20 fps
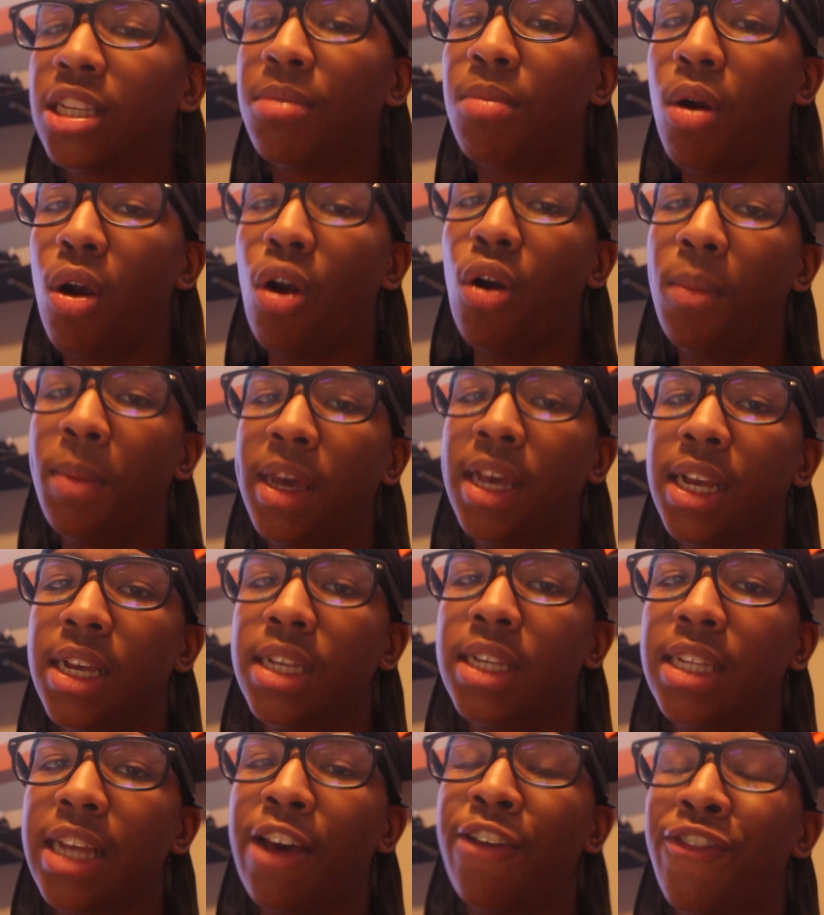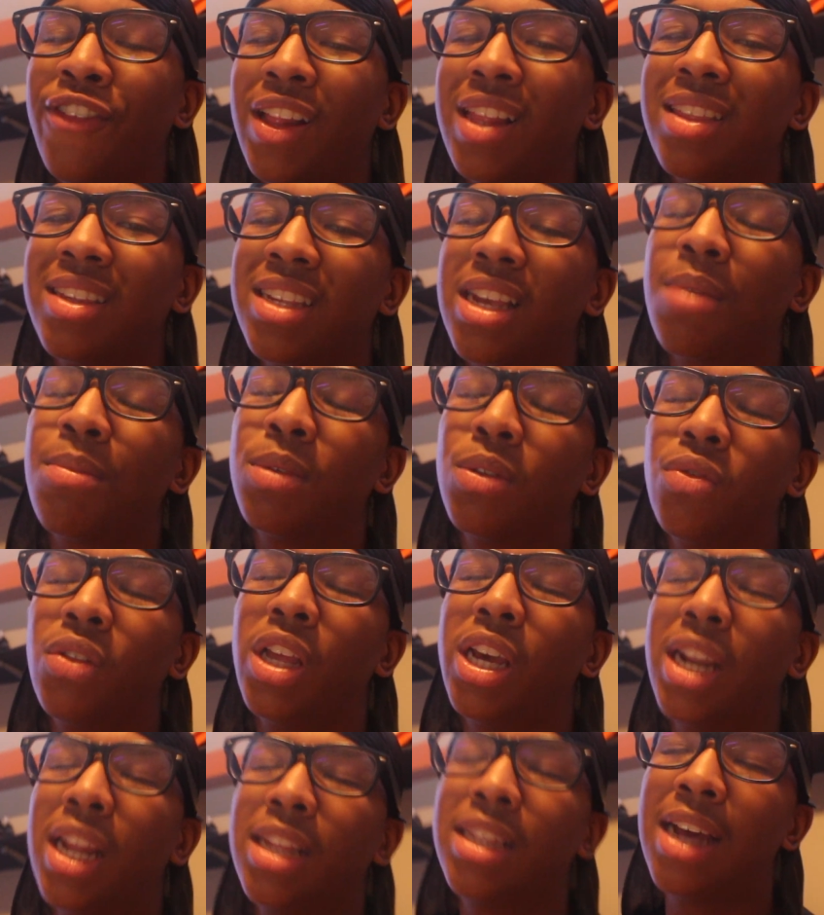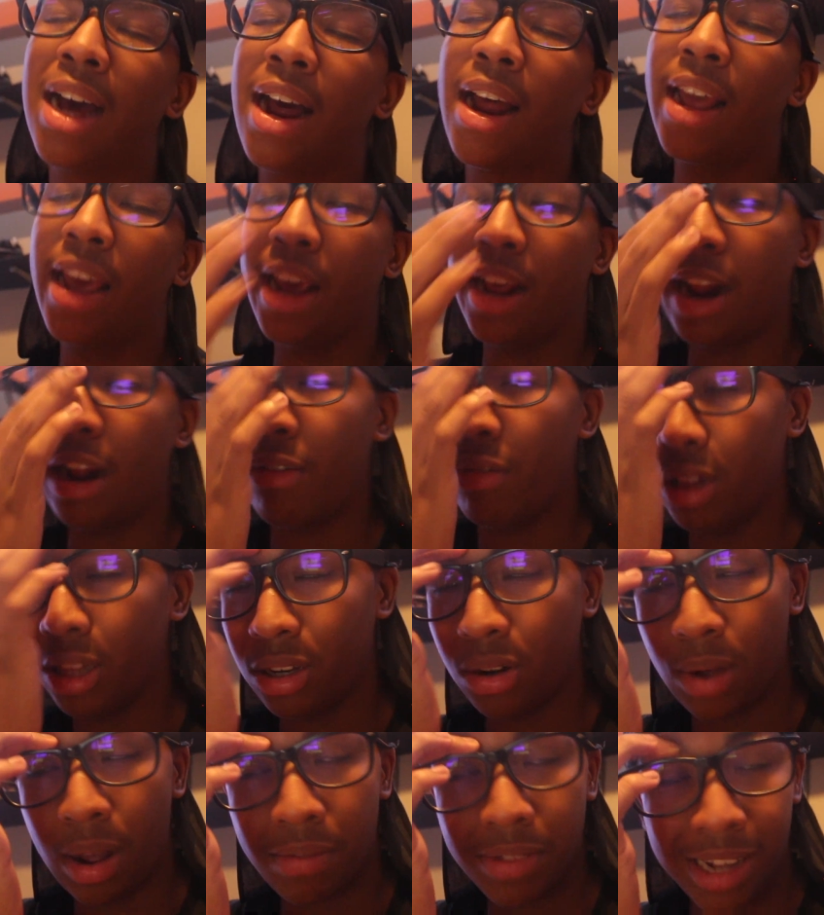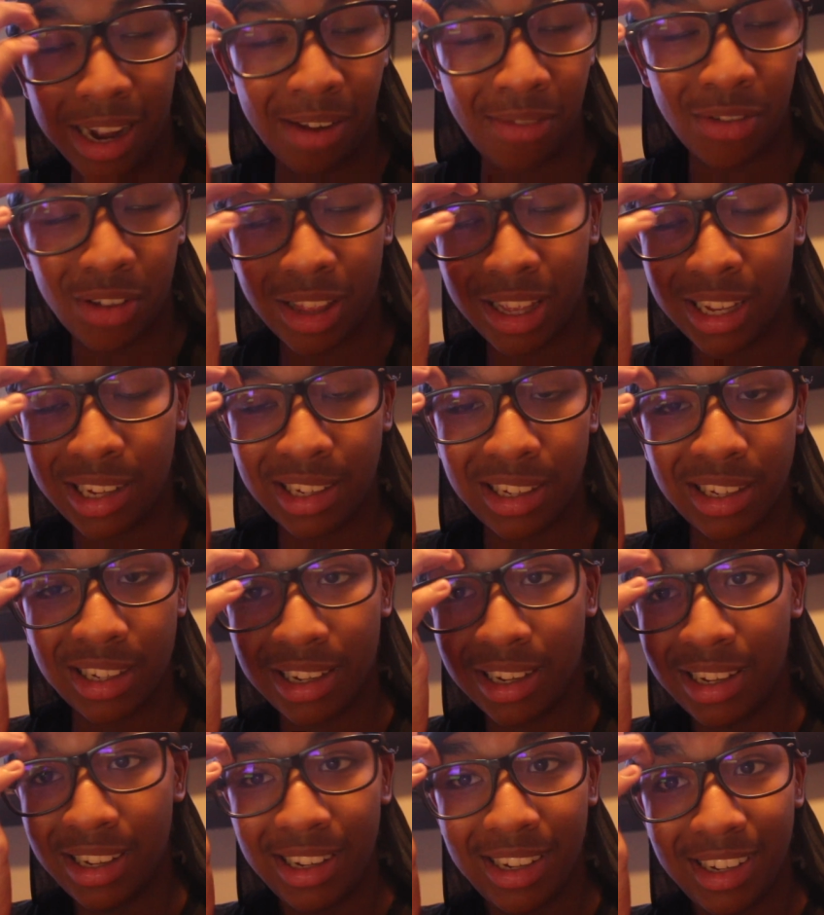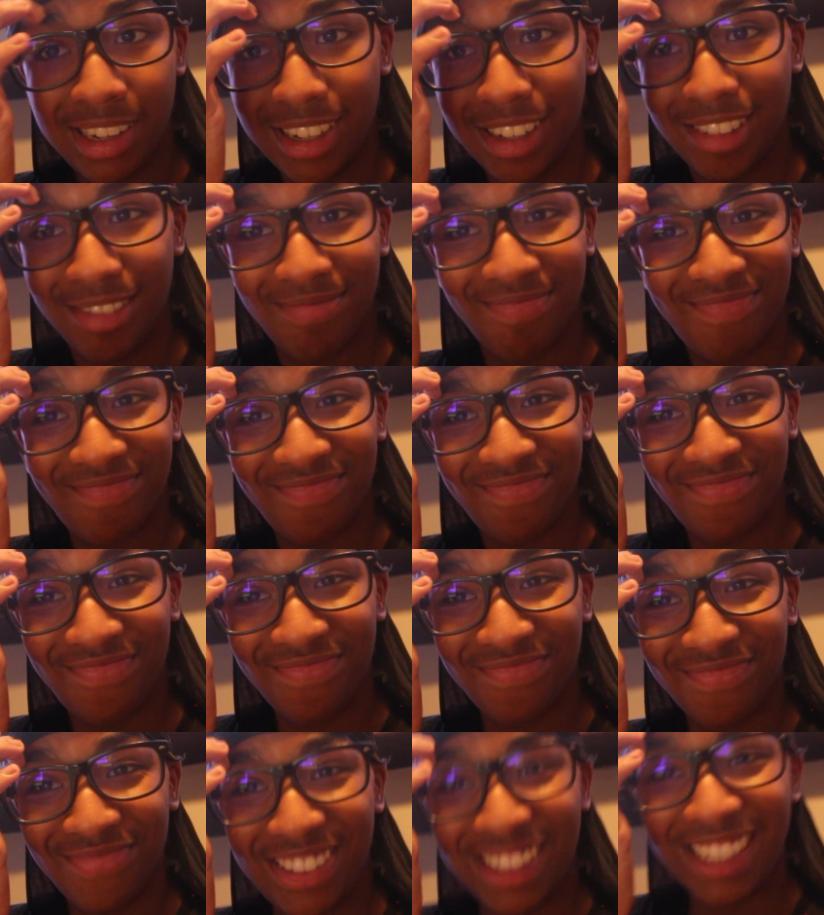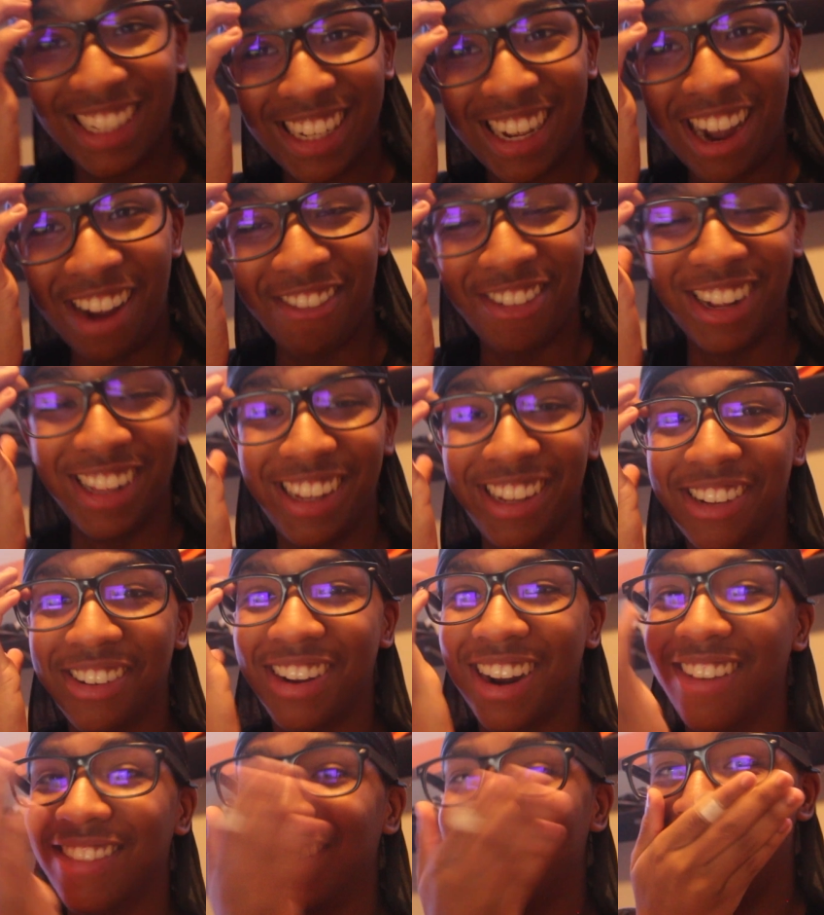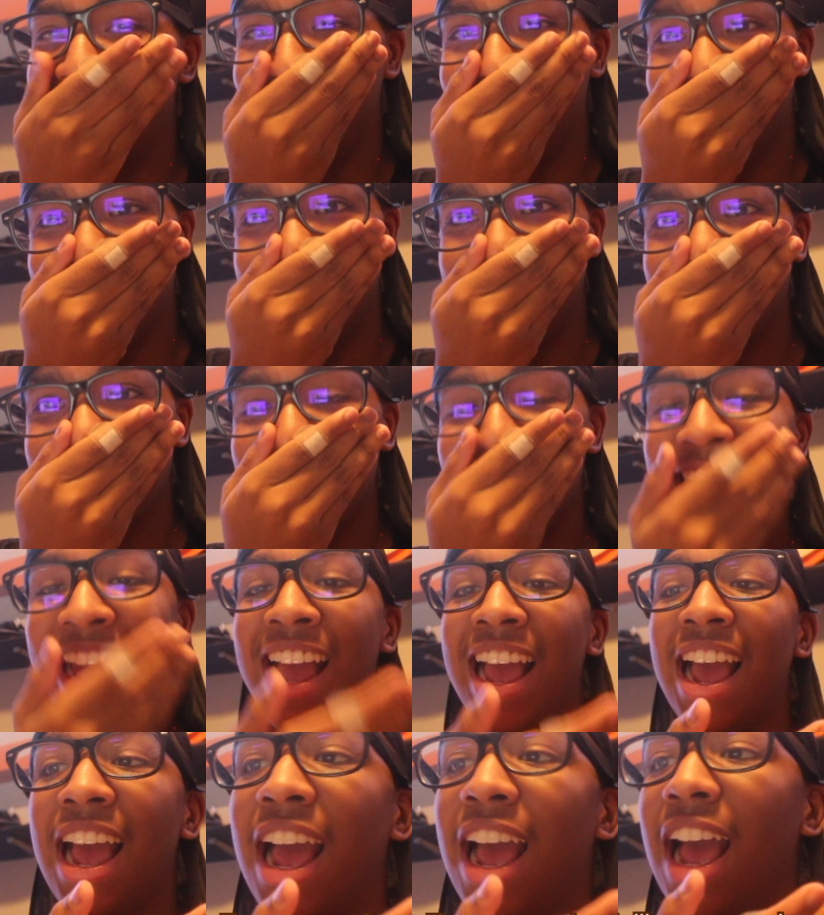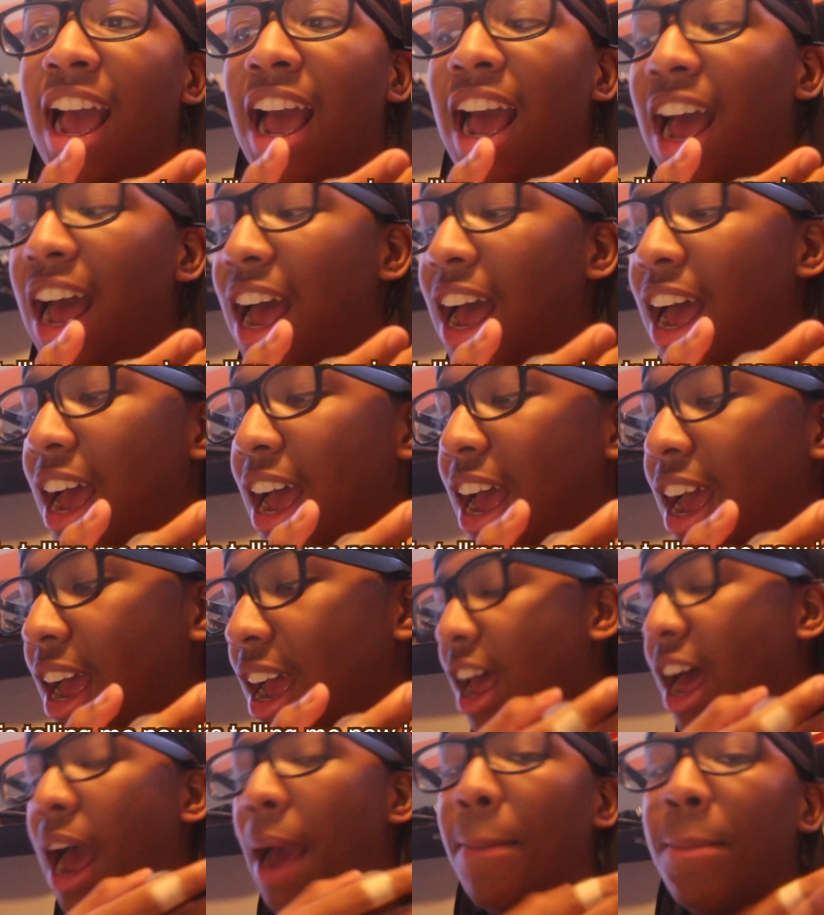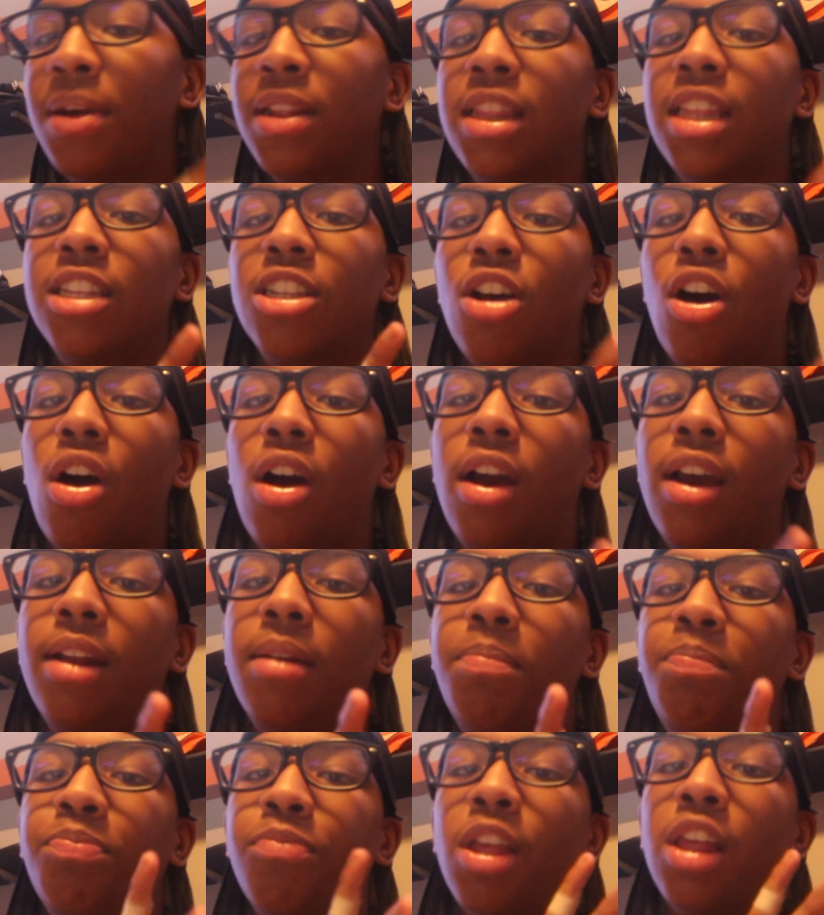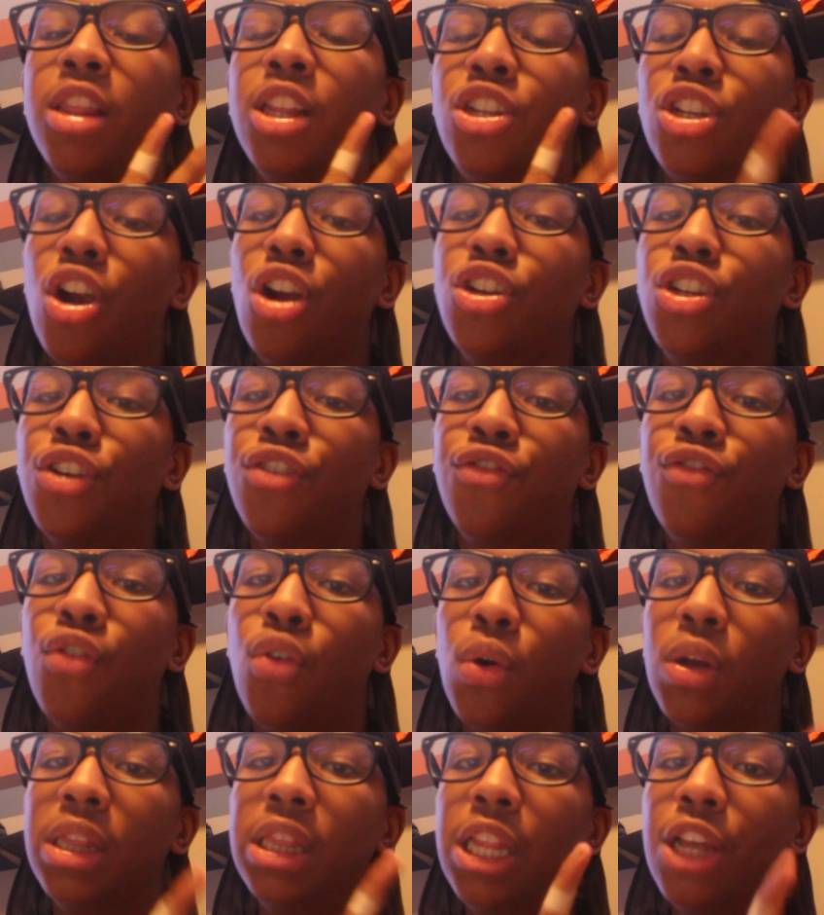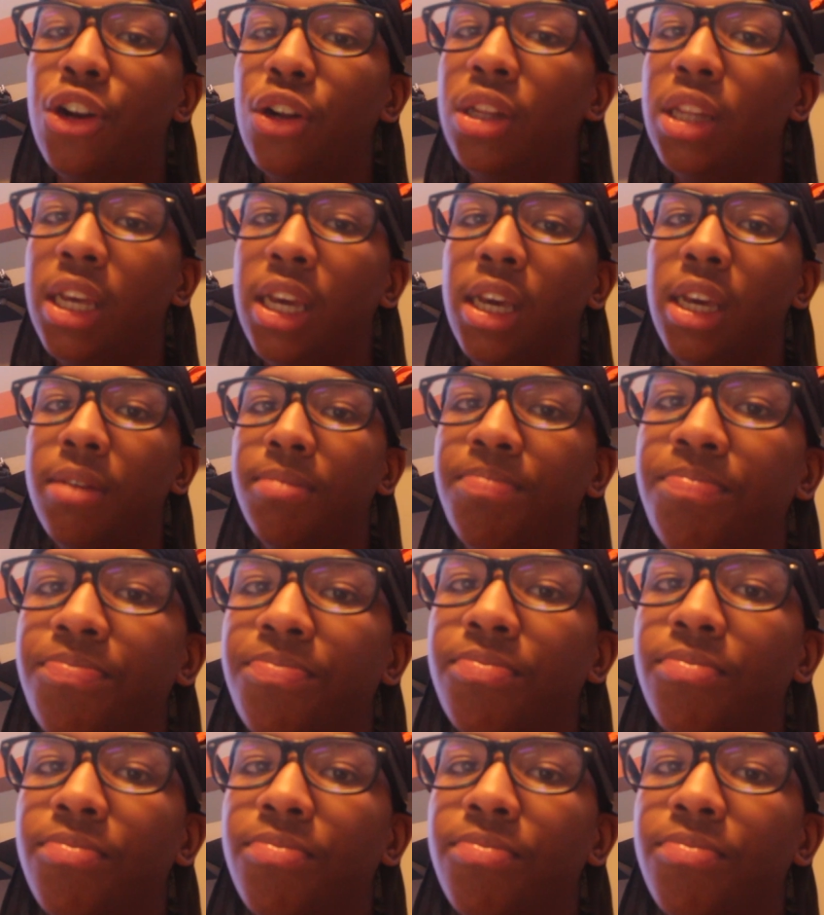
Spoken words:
tomorrow, because I feel like this camera is really gonna die and I really don't have time for this. I really don't have time for this. I put this on the charger for literally